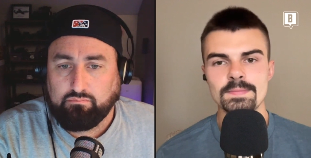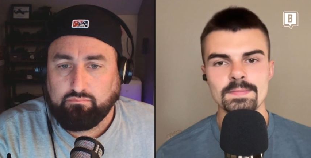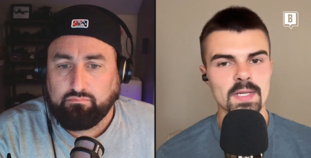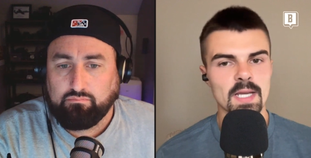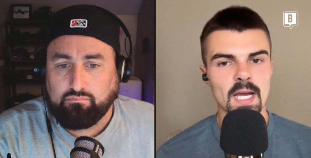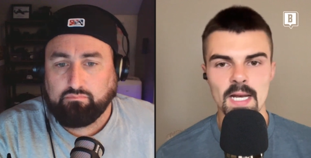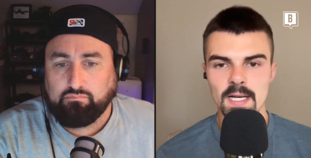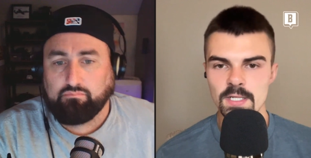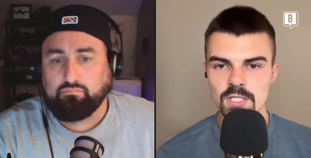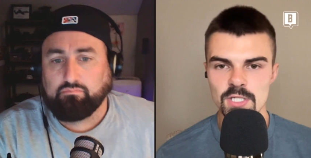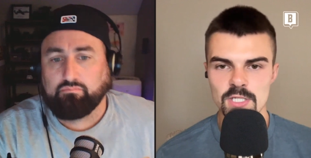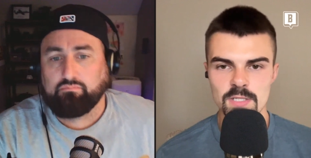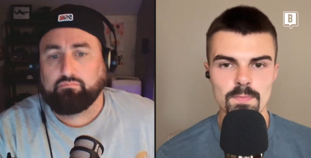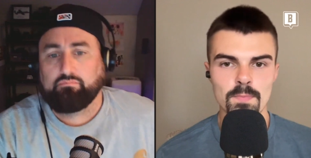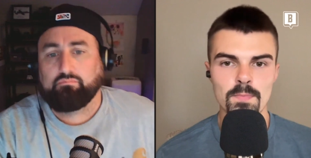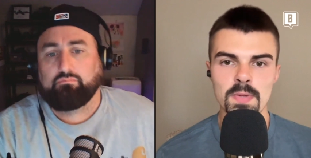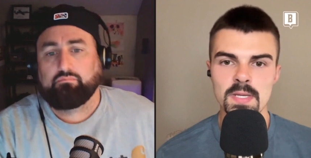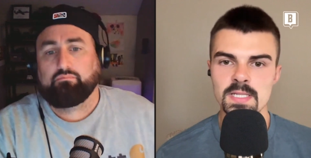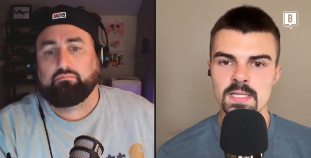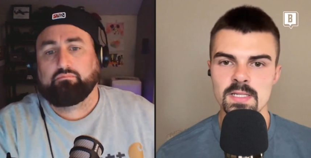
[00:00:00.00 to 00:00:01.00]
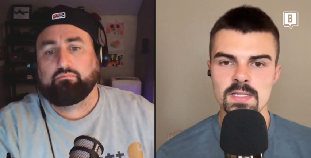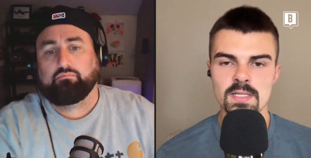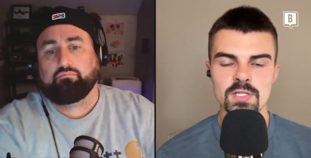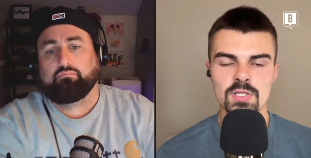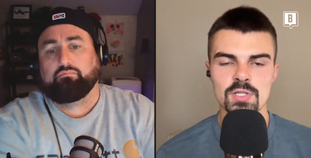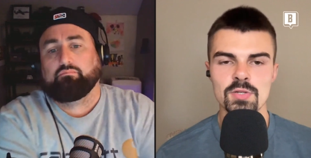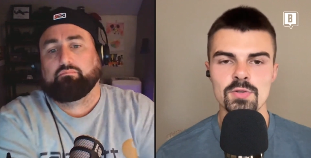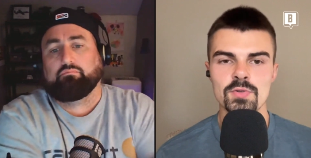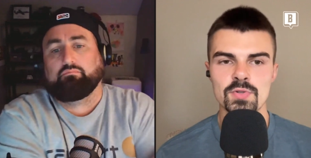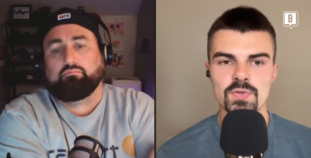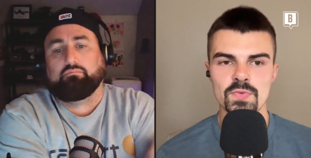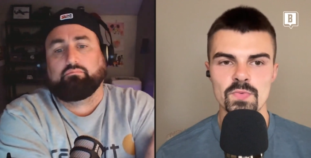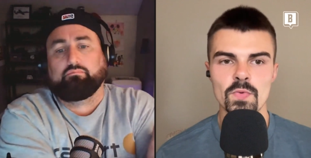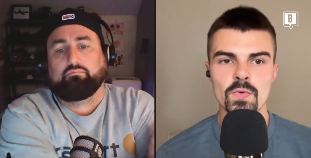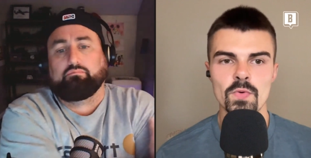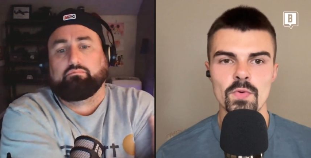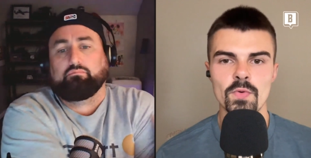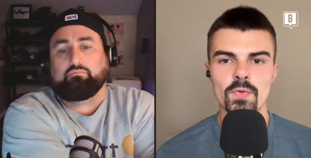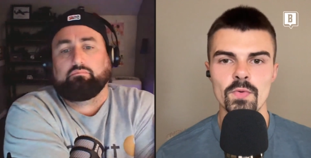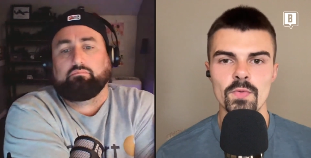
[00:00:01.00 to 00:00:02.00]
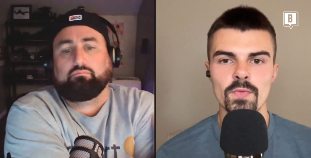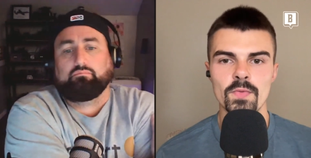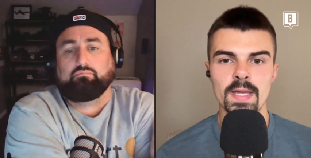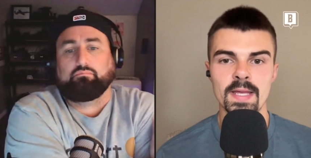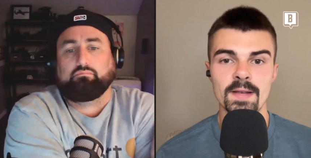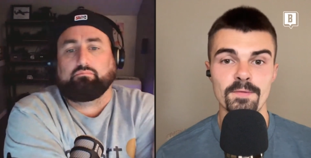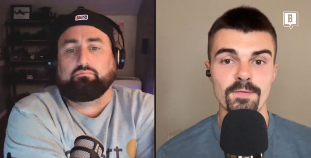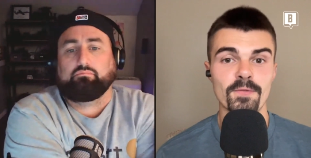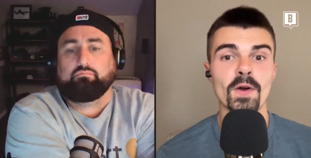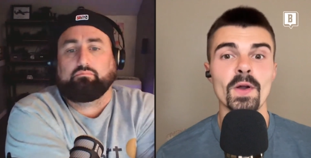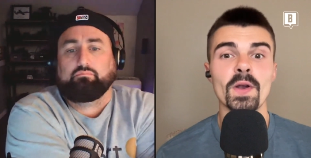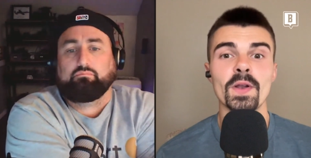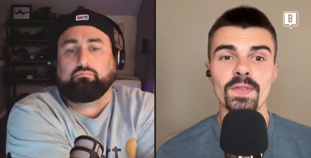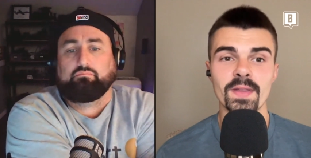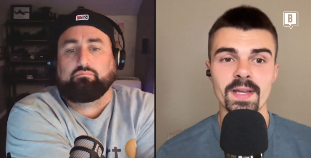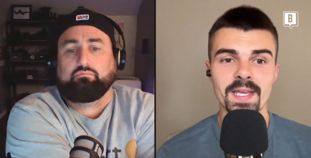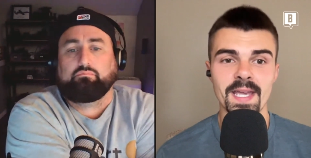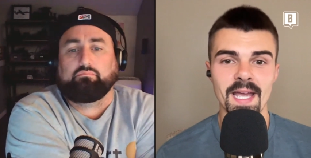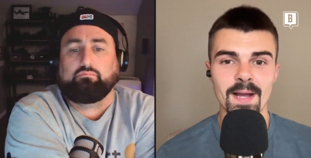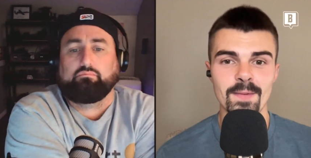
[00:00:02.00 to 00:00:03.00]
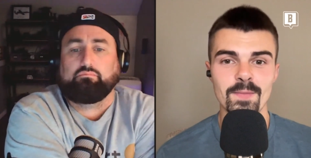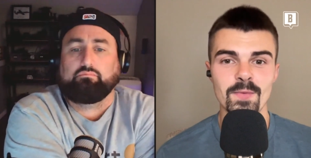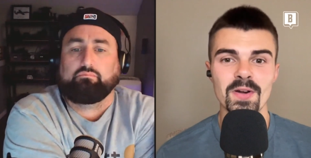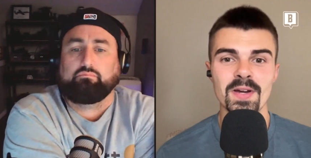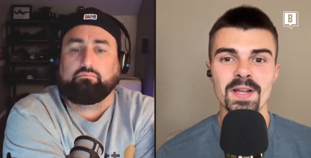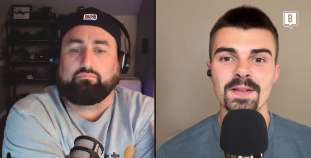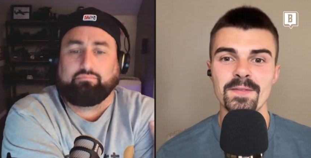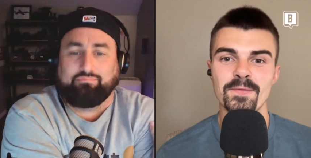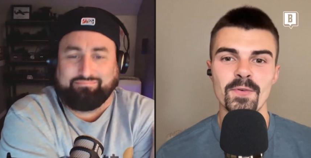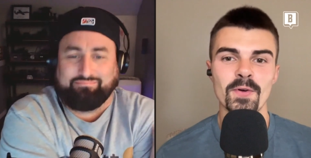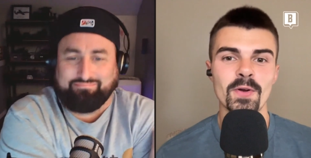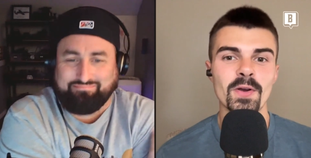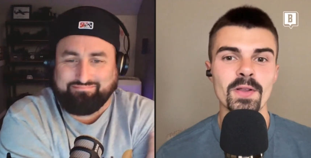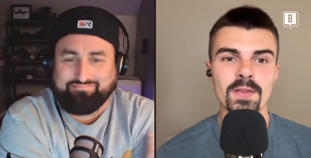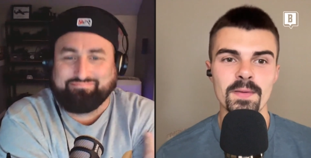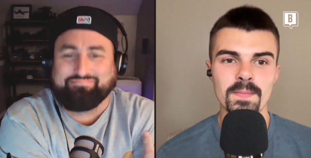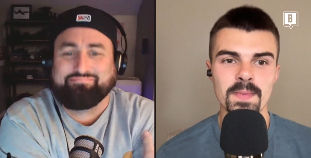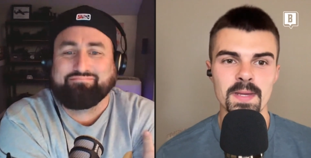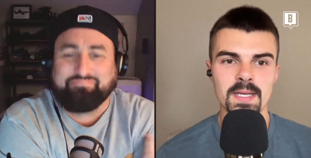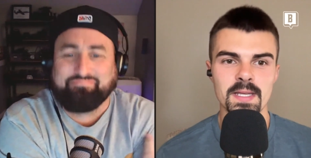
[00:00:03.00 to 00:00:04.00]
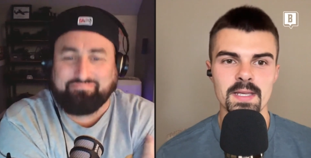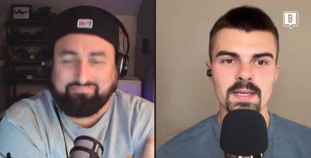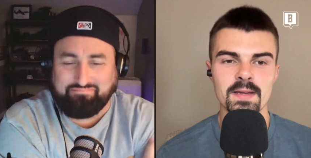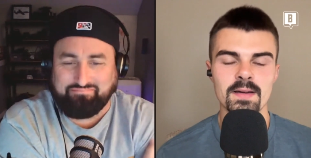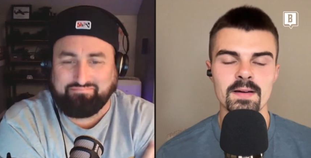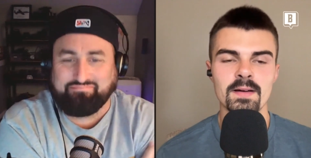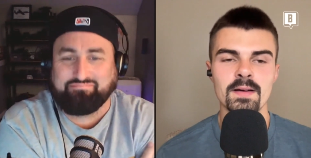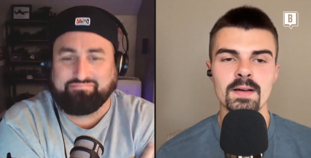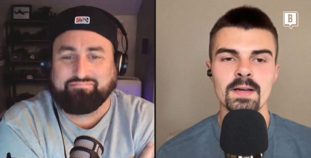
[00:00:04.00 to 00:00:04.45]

Speaker 1: kind of just business as usual in front of the camera and in front of the media.